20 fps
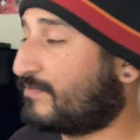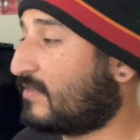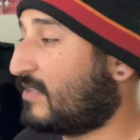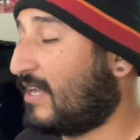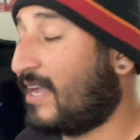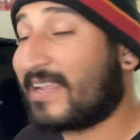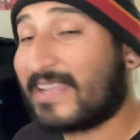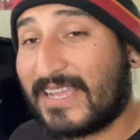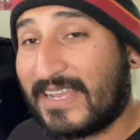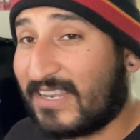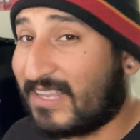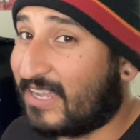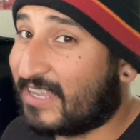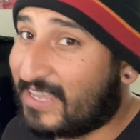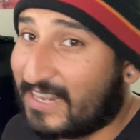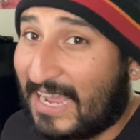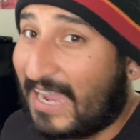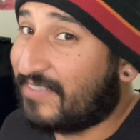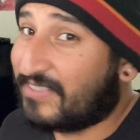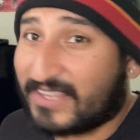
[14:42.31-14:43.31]
Again,
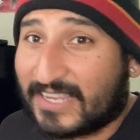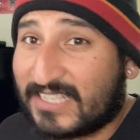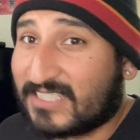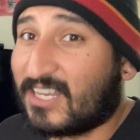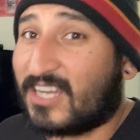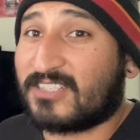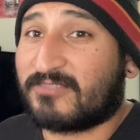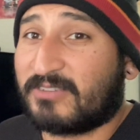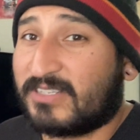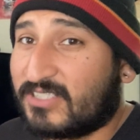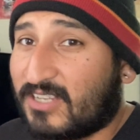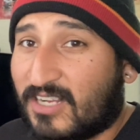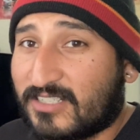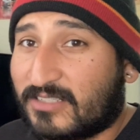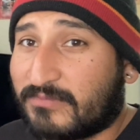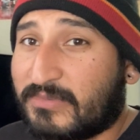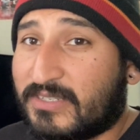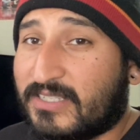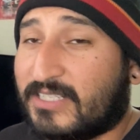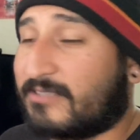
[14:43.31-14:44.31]
I think we
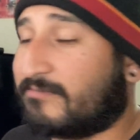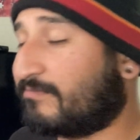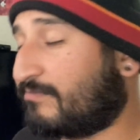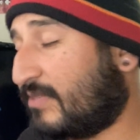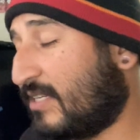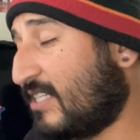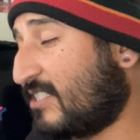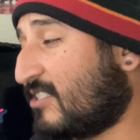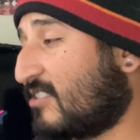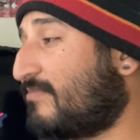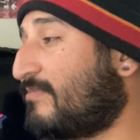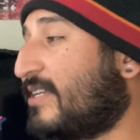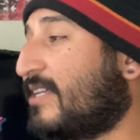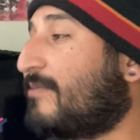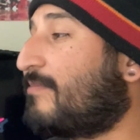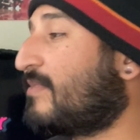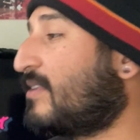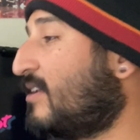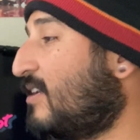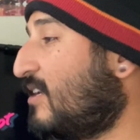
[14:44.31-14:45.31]
dodged a bullet, but that's just me.
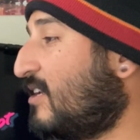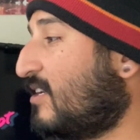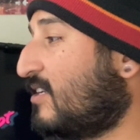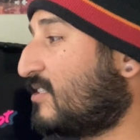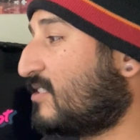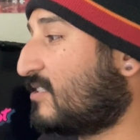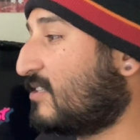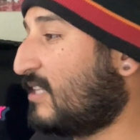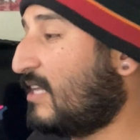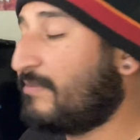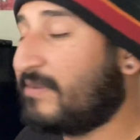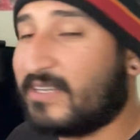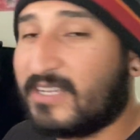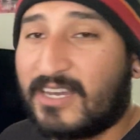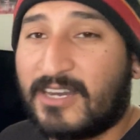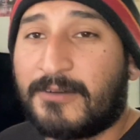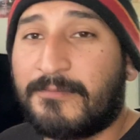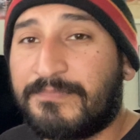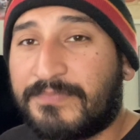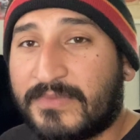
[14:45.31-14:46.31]
So let me
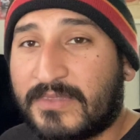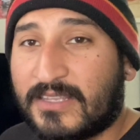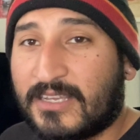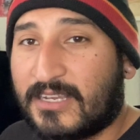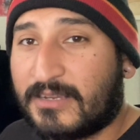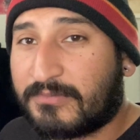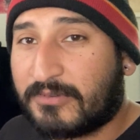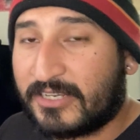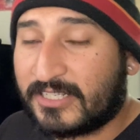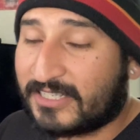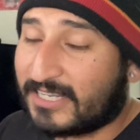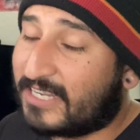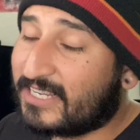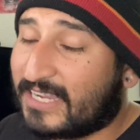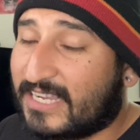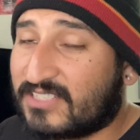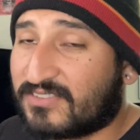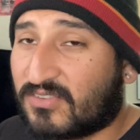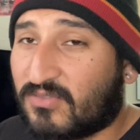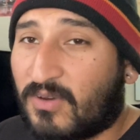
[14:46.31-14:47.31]
know. Appreciate you
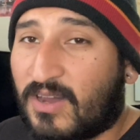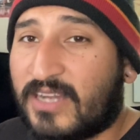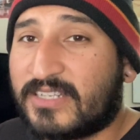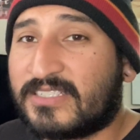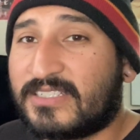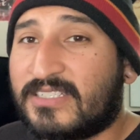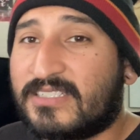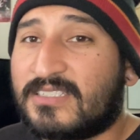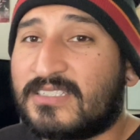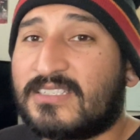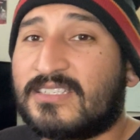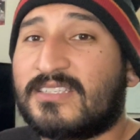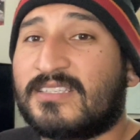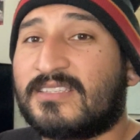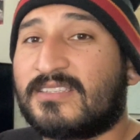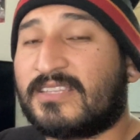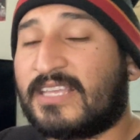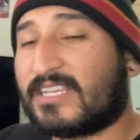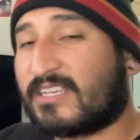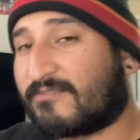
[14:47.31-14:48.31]
guys for watching.
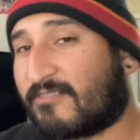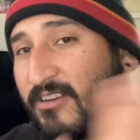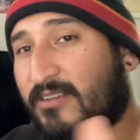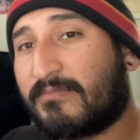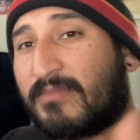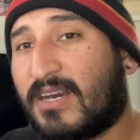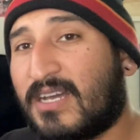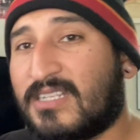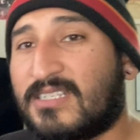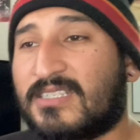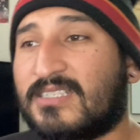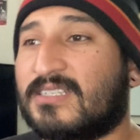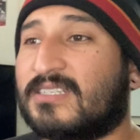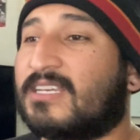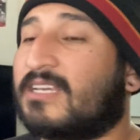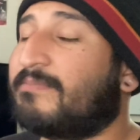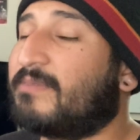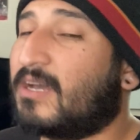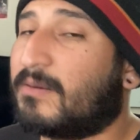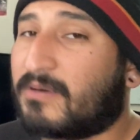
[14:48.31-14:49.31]
Thank you very much.
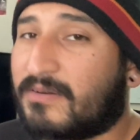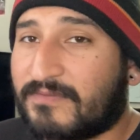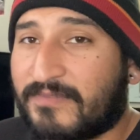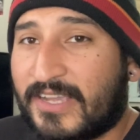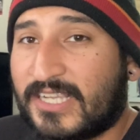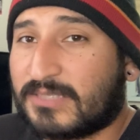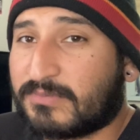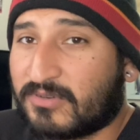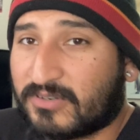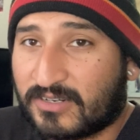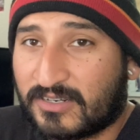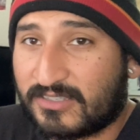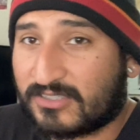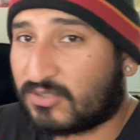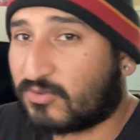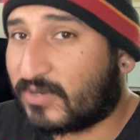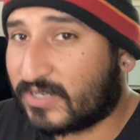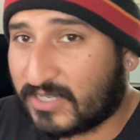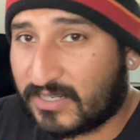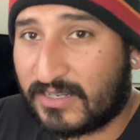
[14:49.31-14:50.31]
Hit me up on Facebook or
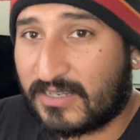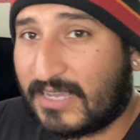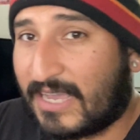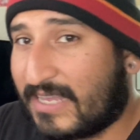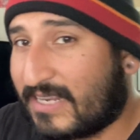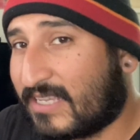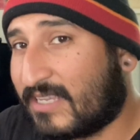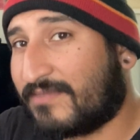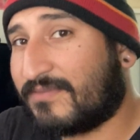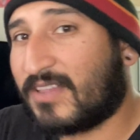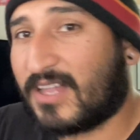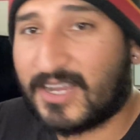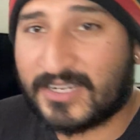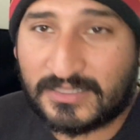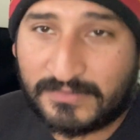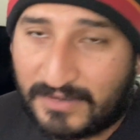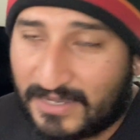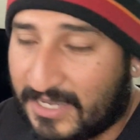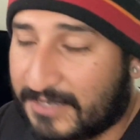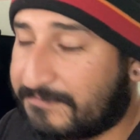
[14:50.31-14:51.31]
Twitter at
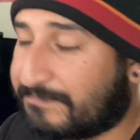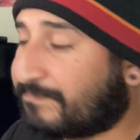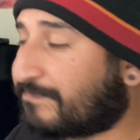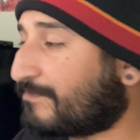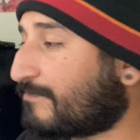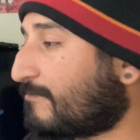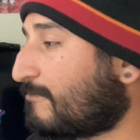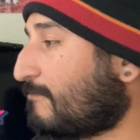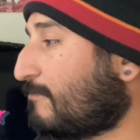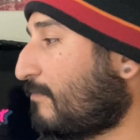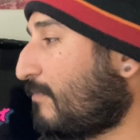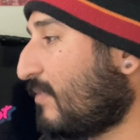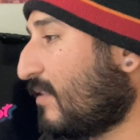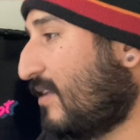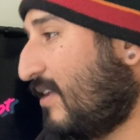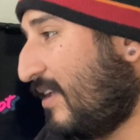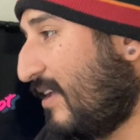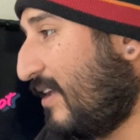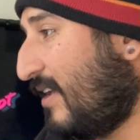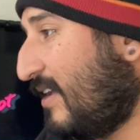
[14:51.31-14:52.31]

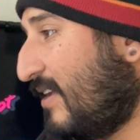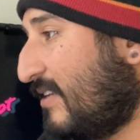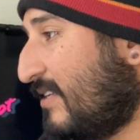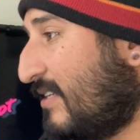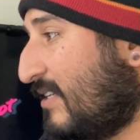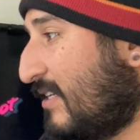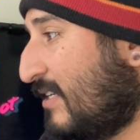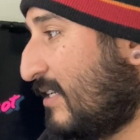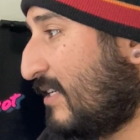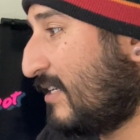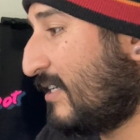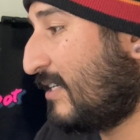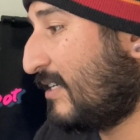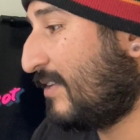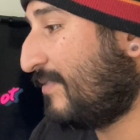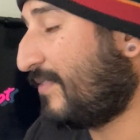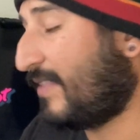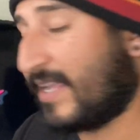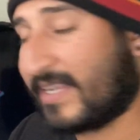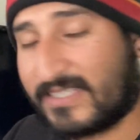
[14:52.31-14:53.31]
@TheBlogSpot. And
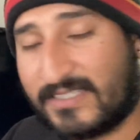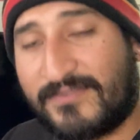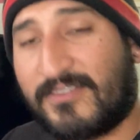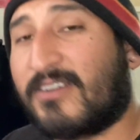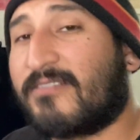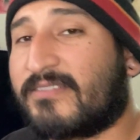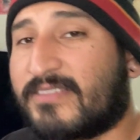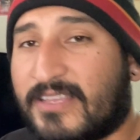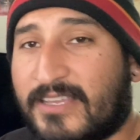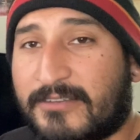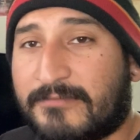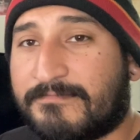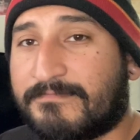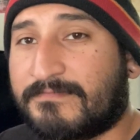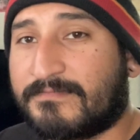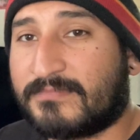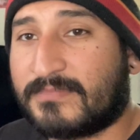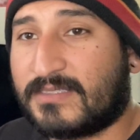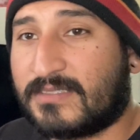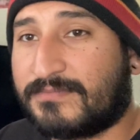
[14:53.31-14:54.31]
thanks for everything.
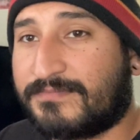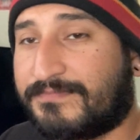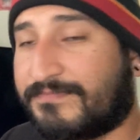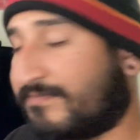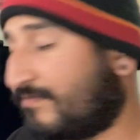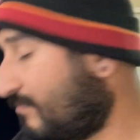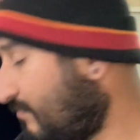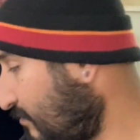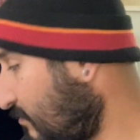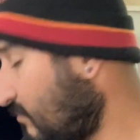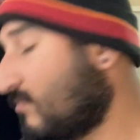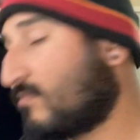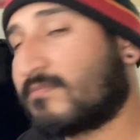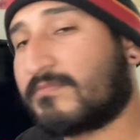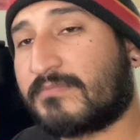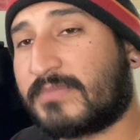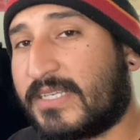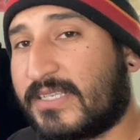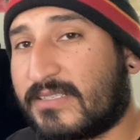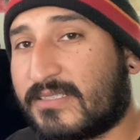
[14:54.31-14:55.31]

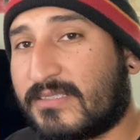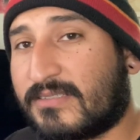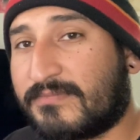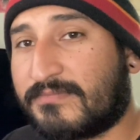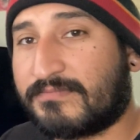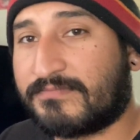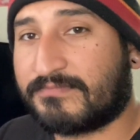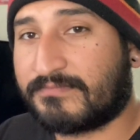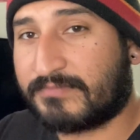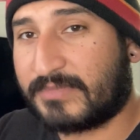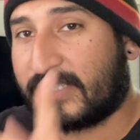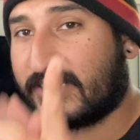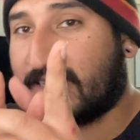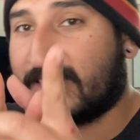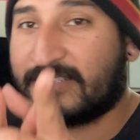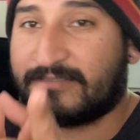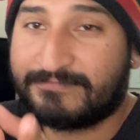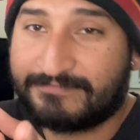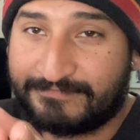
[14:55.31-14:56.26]
Peace. Be good.